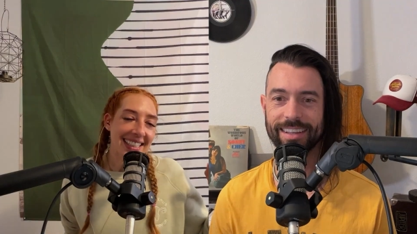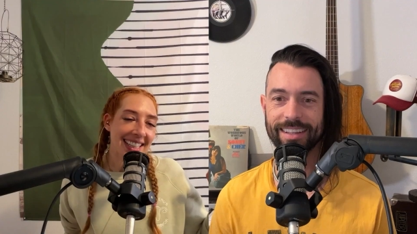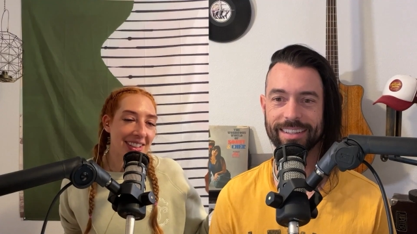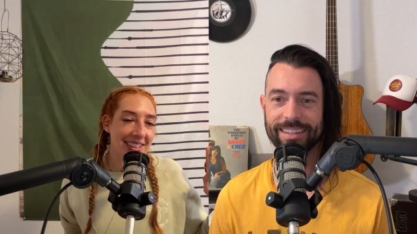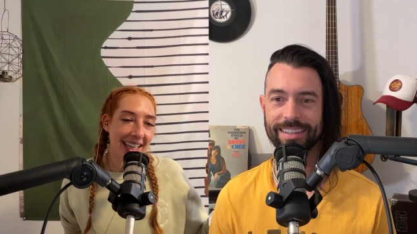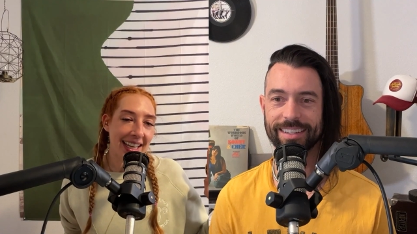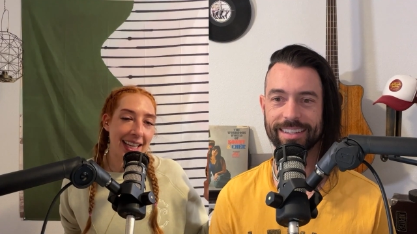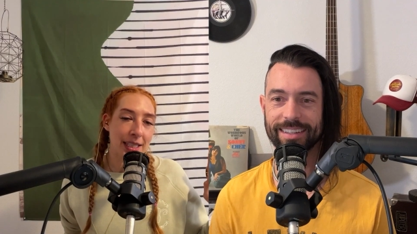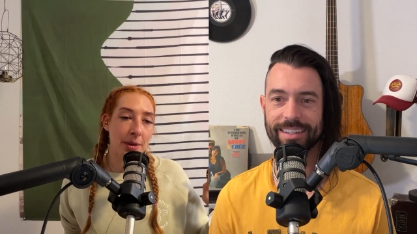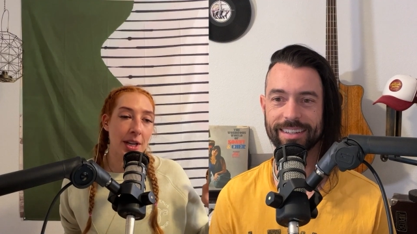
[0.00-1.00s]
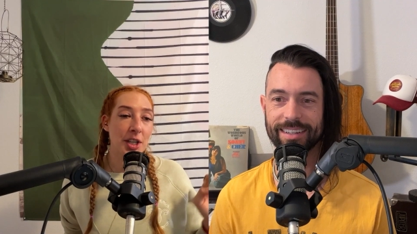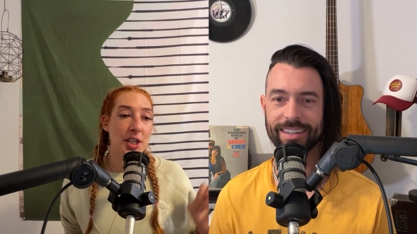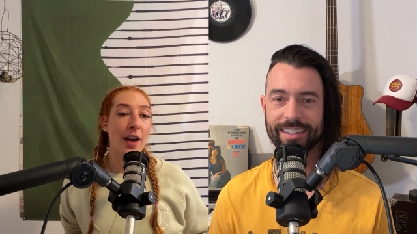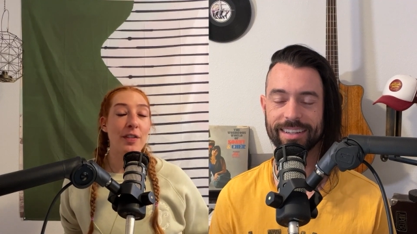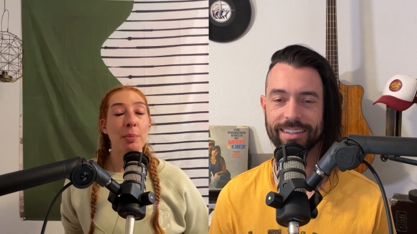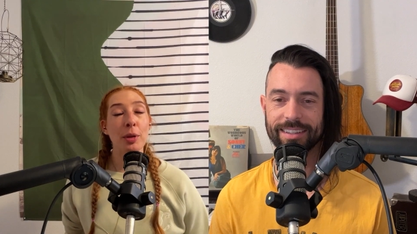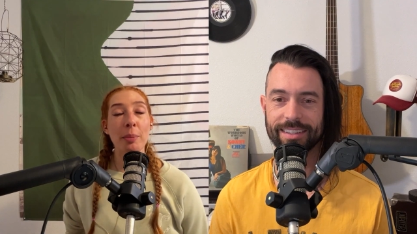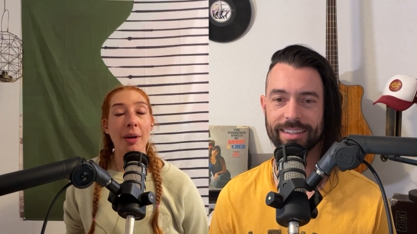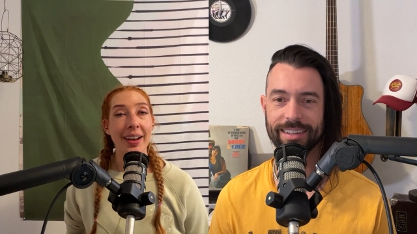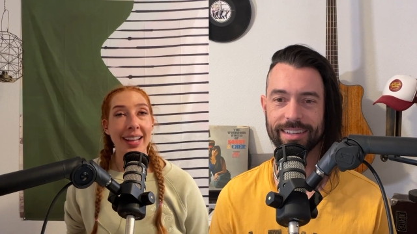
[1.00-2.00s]
Speaker 1: Be It Till You See It is a production of the
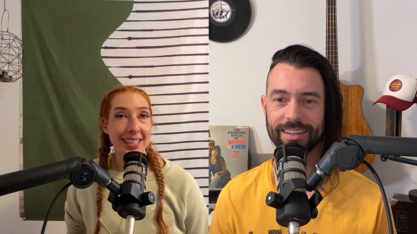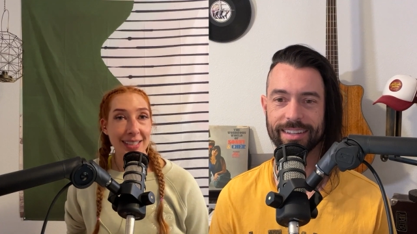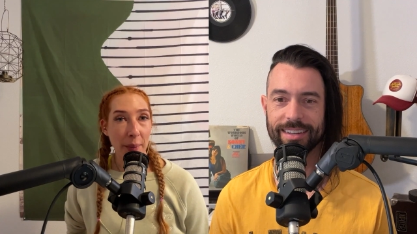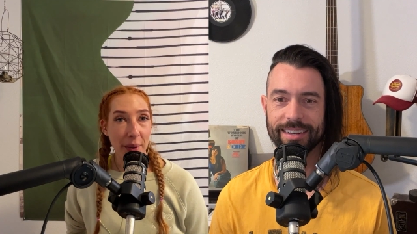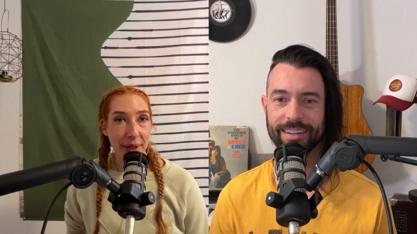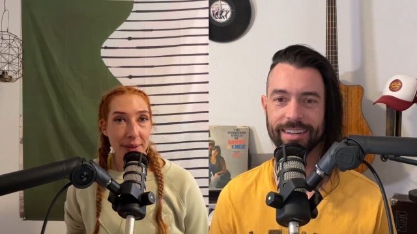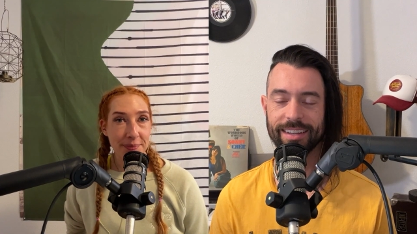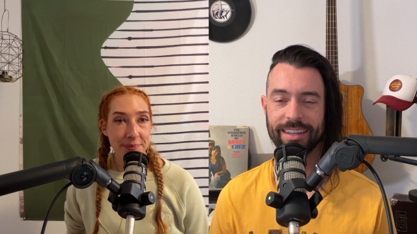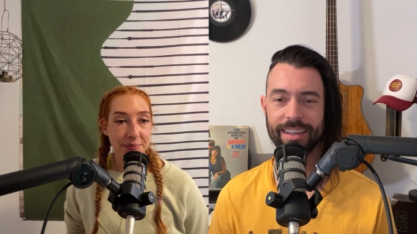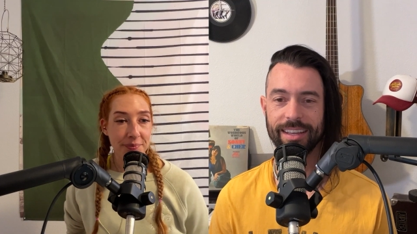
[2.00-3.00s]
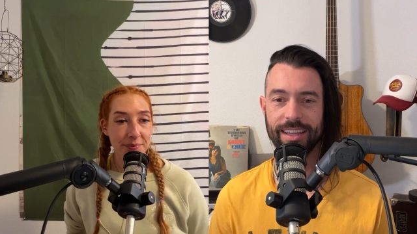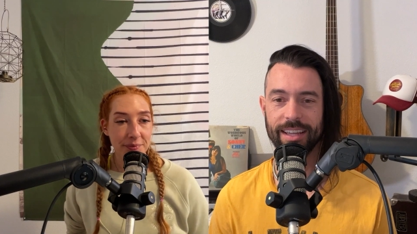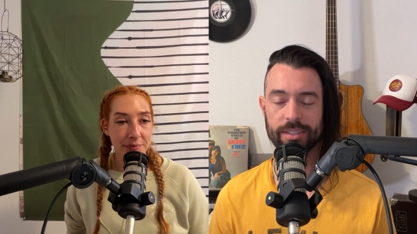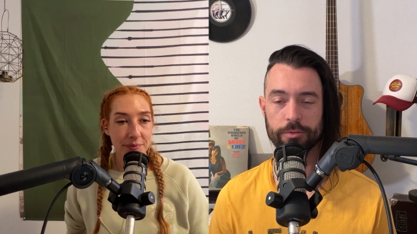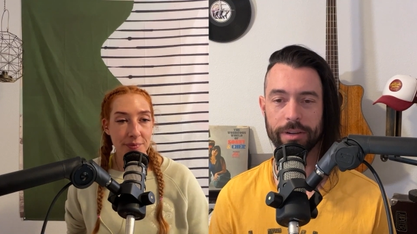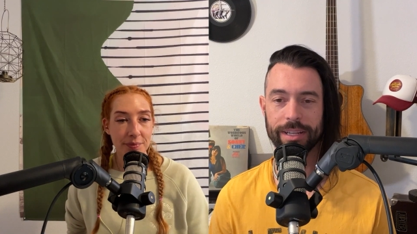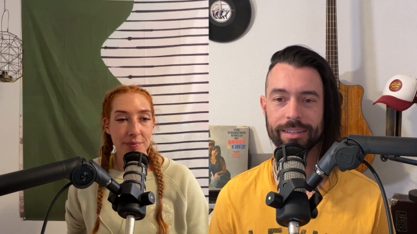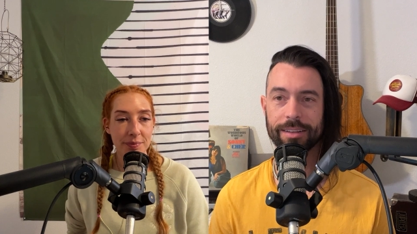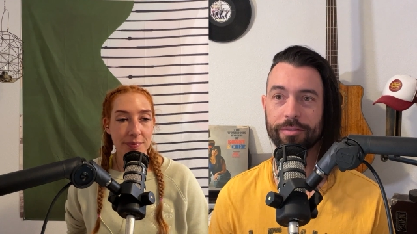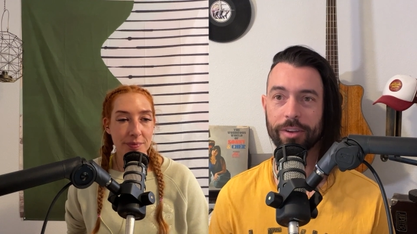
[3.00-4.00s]
Bloom Podcast Network.
Speaker 2: It's
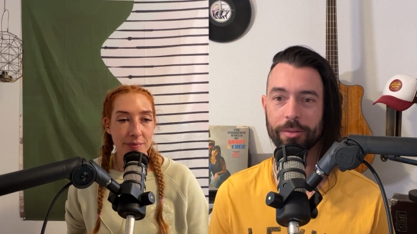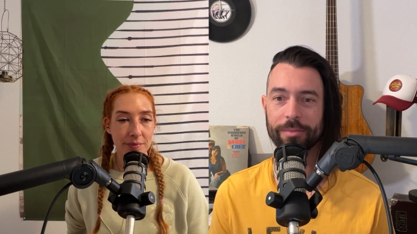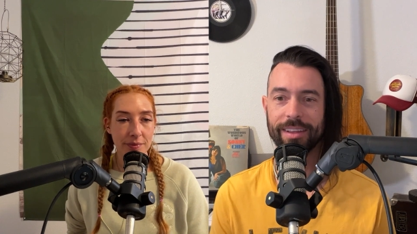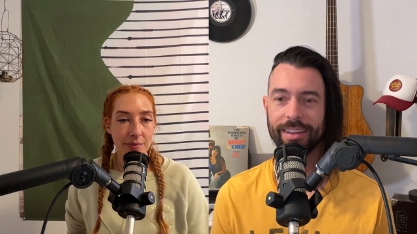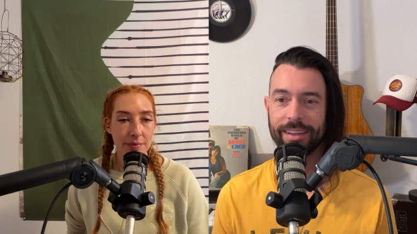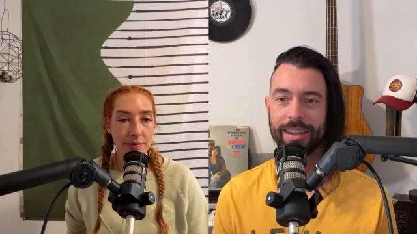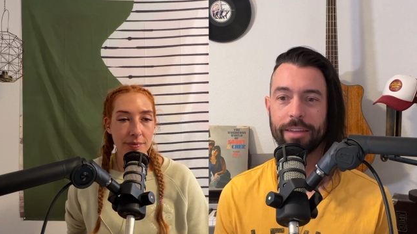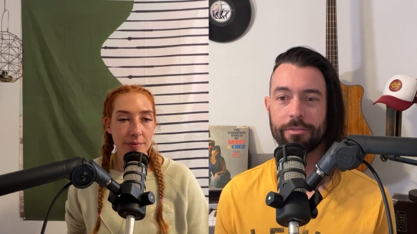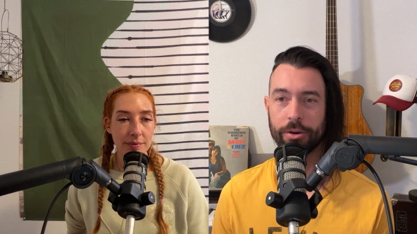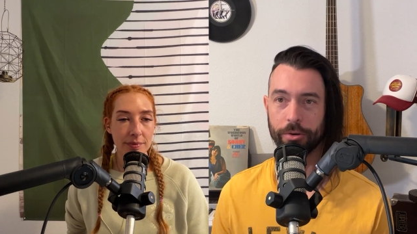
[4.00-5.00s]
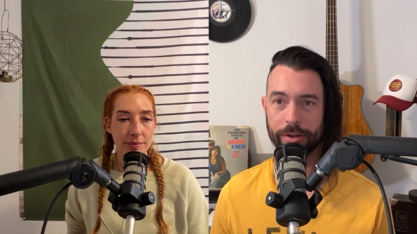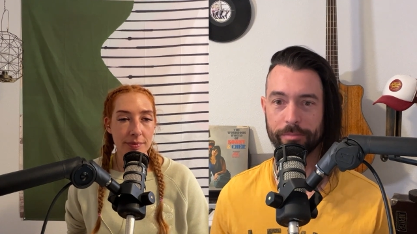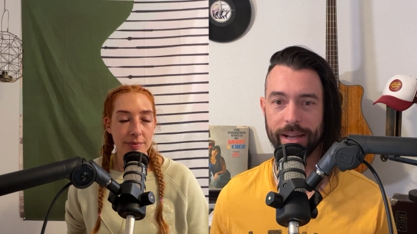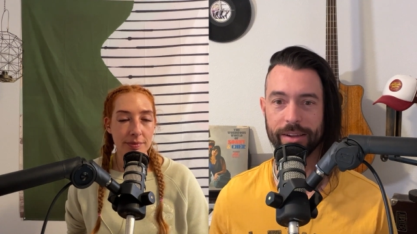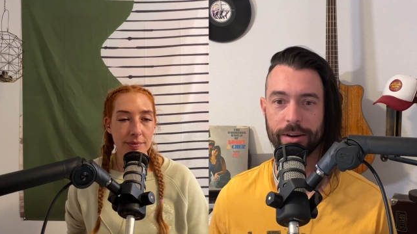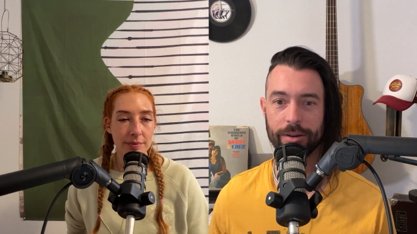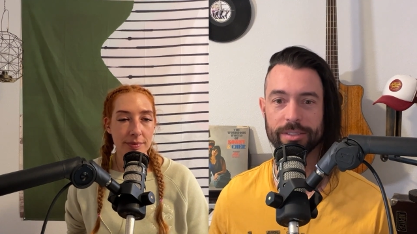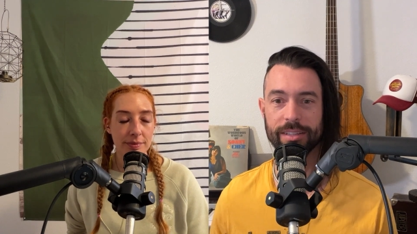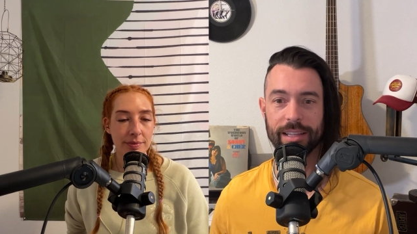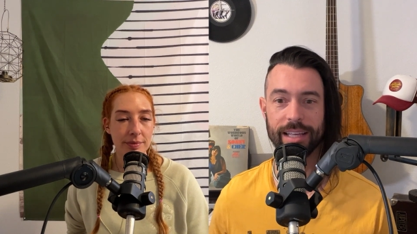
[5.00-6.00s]
written, filmed, and recorded by your
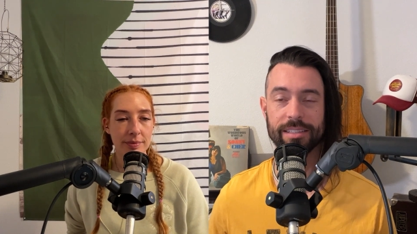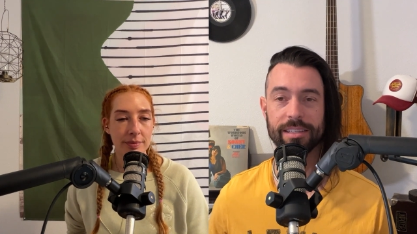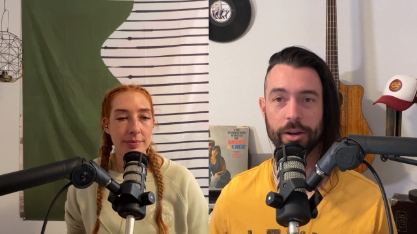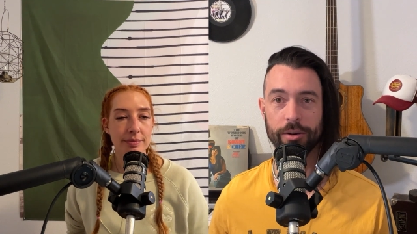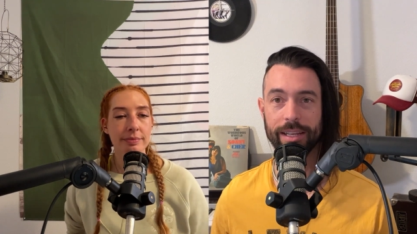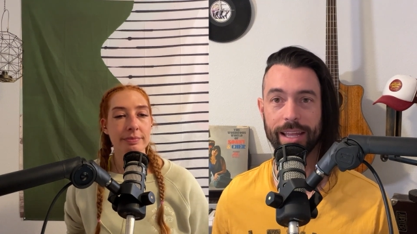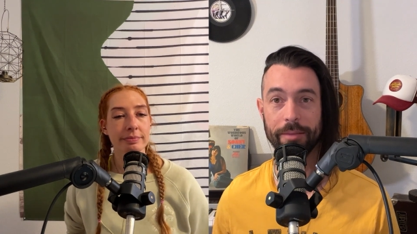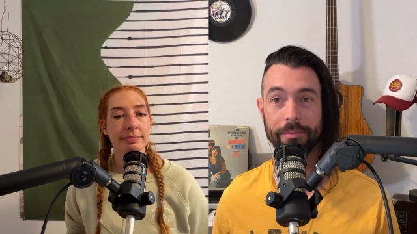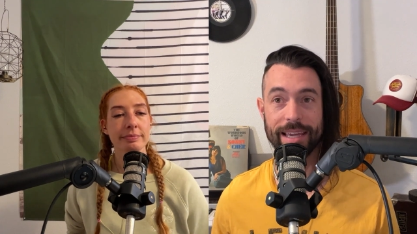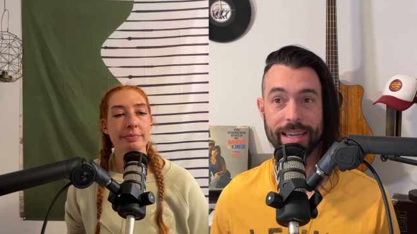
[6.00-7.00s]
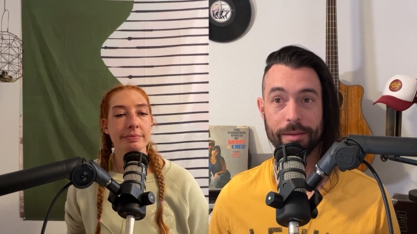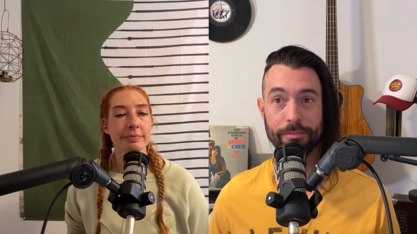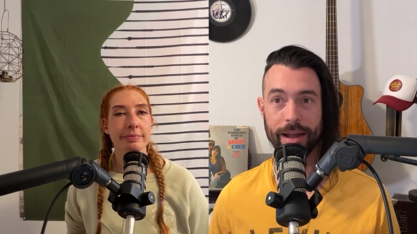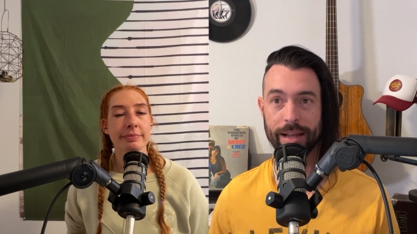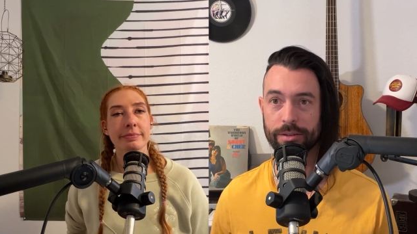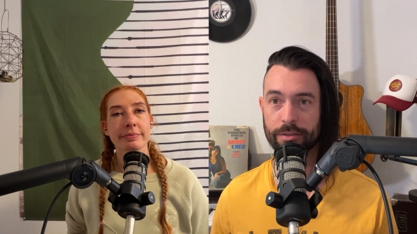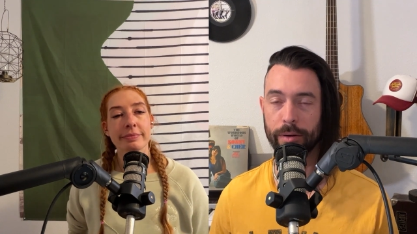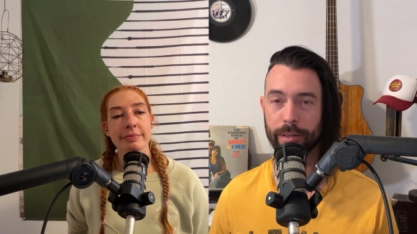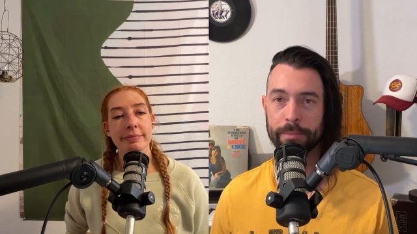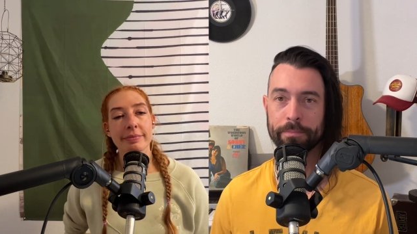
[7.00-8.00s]
hosts, Lesley Logan, and me, Brad
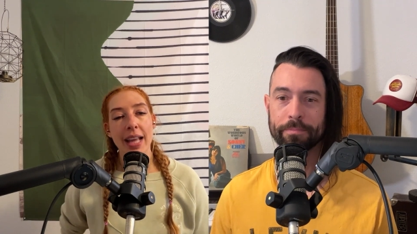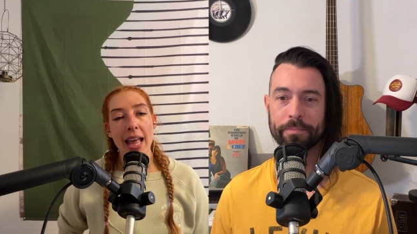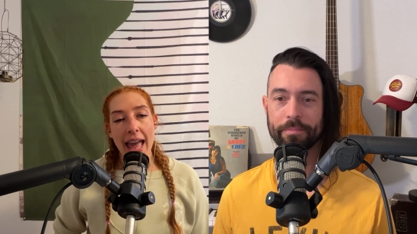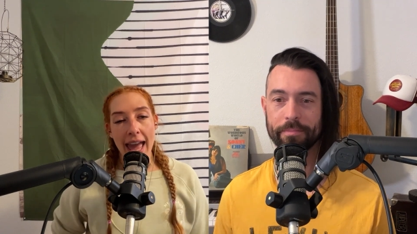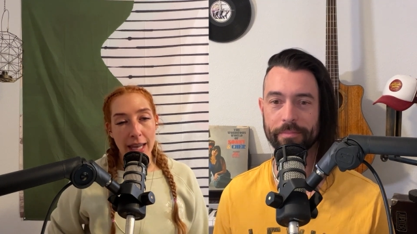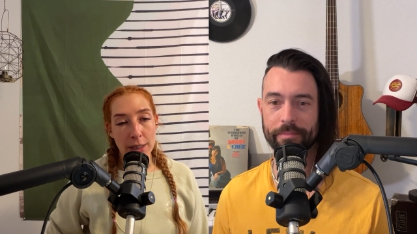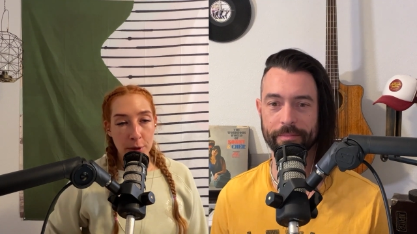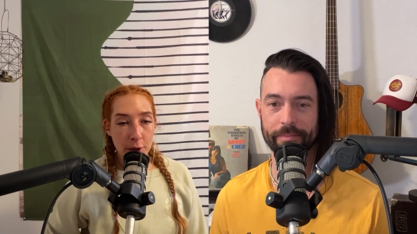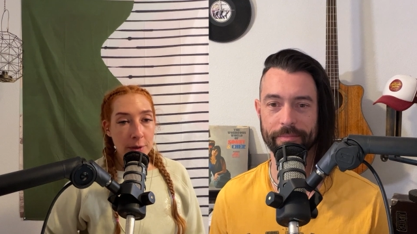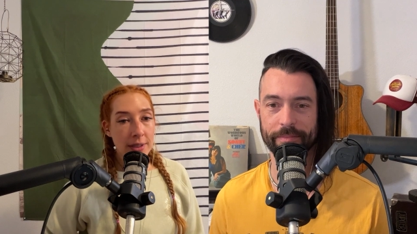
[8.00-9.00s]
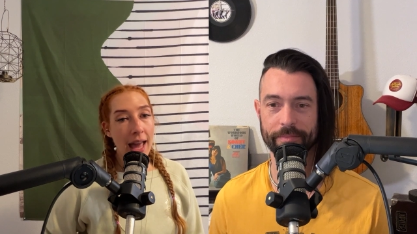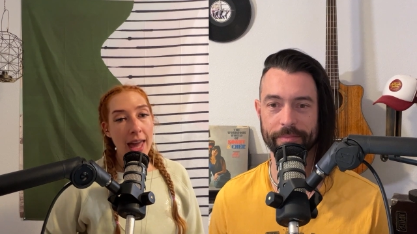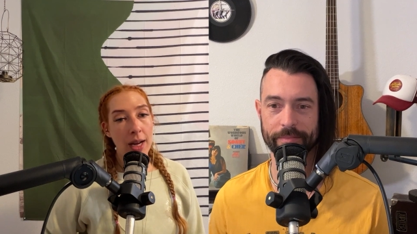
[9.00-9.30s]
Crowell.
Speaker 1: It is produced and